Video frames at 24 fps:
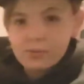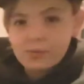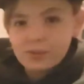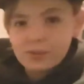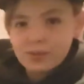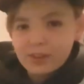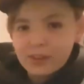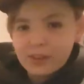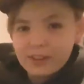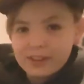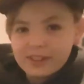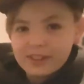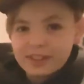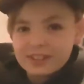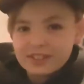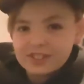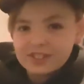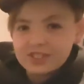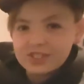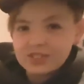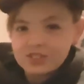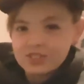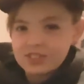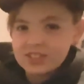for like
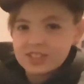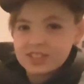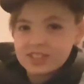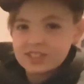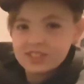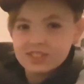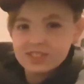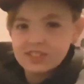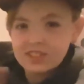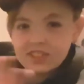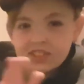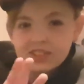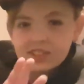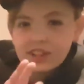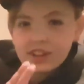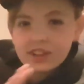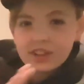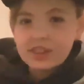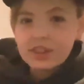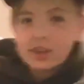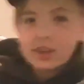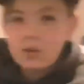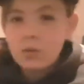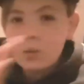kisses or anything.
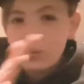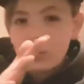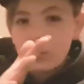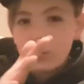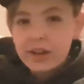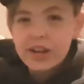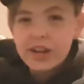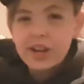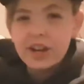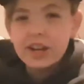no, weird.